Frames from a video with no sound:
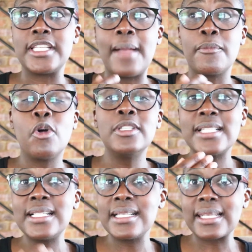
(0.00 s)
I'm
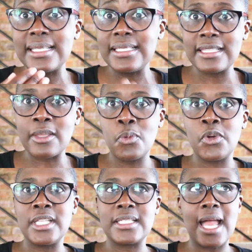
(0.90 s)
constantly reading the word,